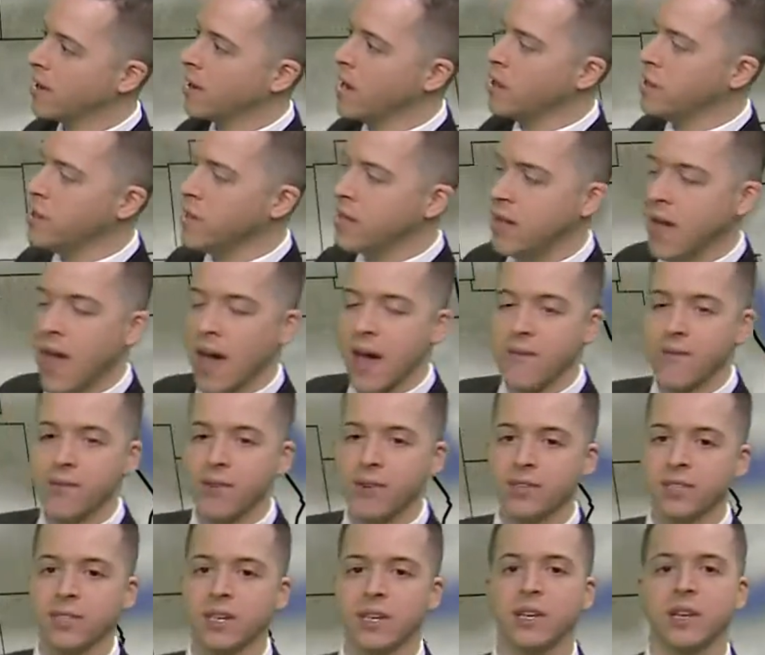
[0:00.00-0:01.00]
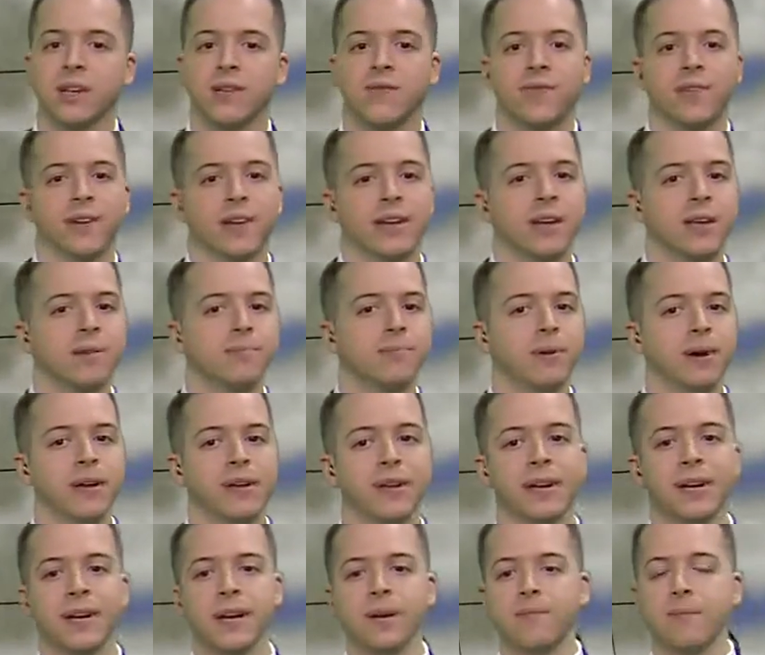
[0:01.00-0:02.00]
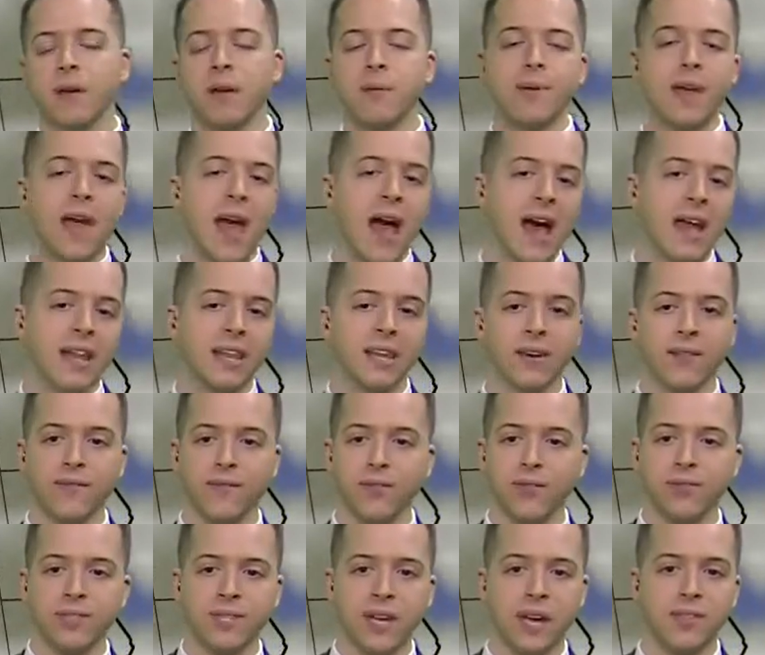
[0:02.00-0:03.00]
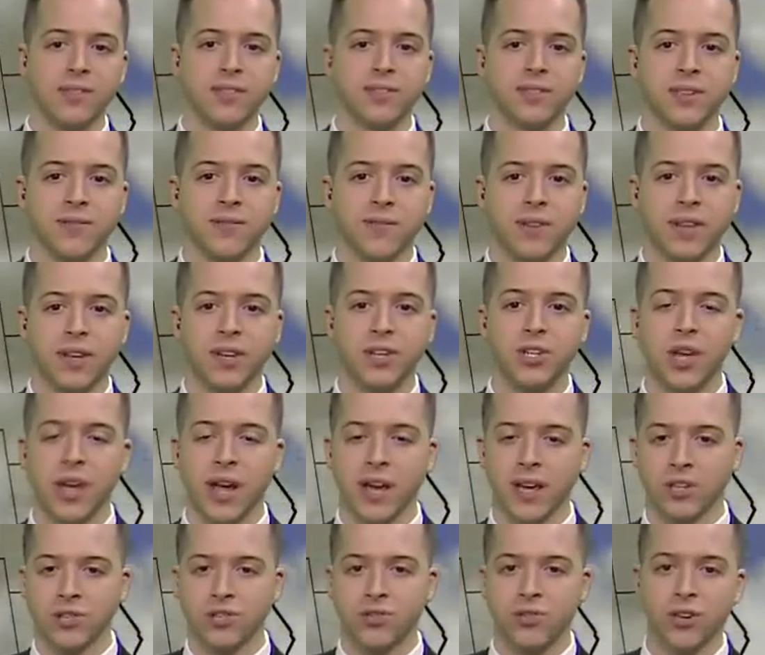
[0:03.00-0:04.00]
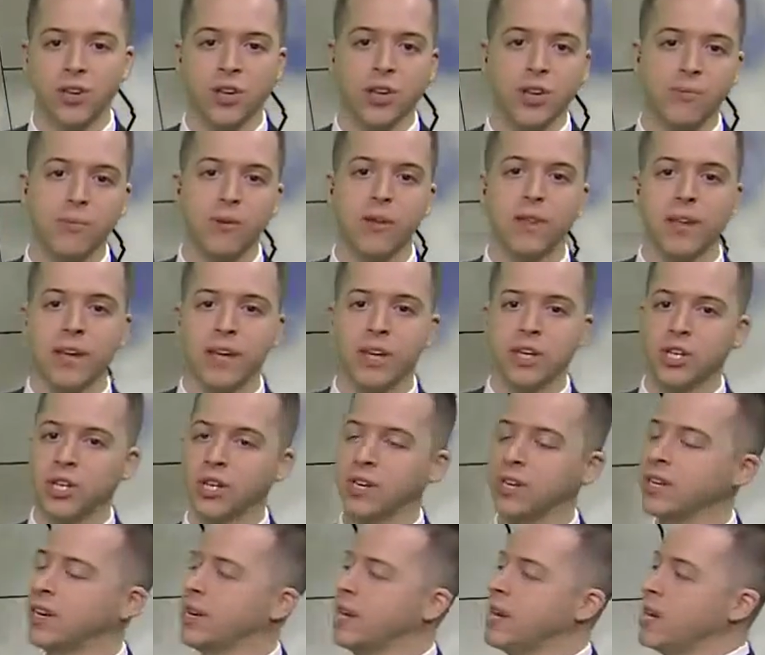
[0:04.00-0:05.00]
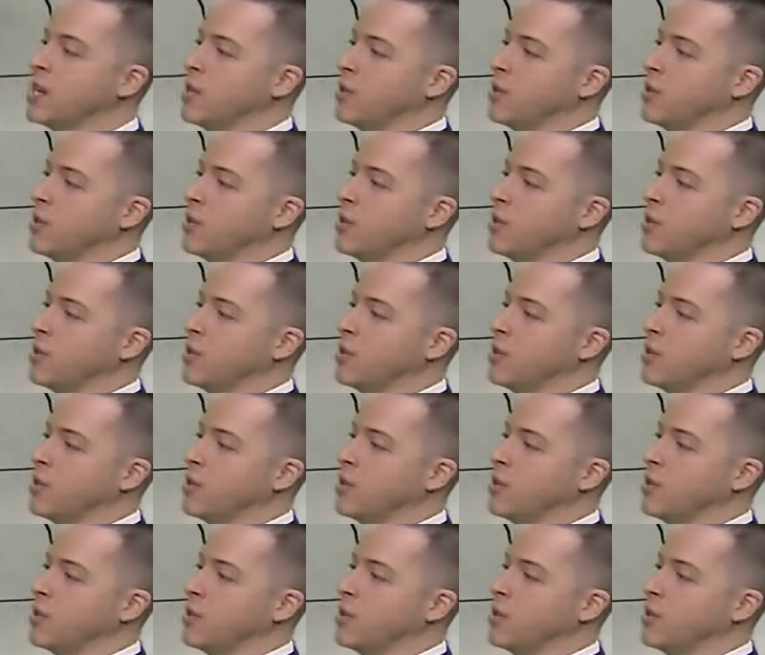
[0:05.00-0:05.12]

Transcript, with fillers: Nothing heavy or significant, but maybe adding a few tenths of an inch extra accumulation